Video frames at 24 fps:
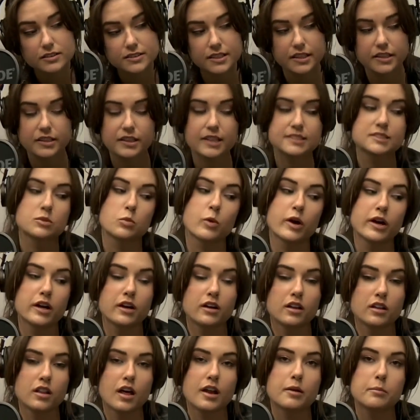Because I think that's the way
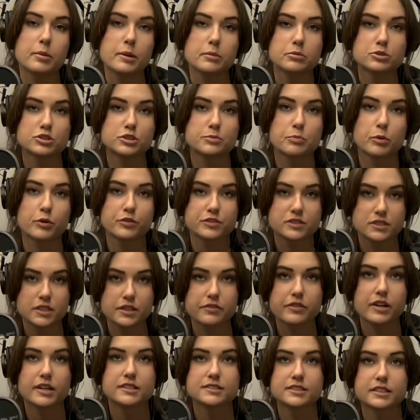a lot of people just
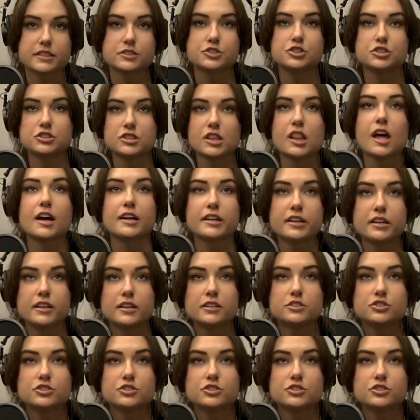perceive it as, like, she's lucky.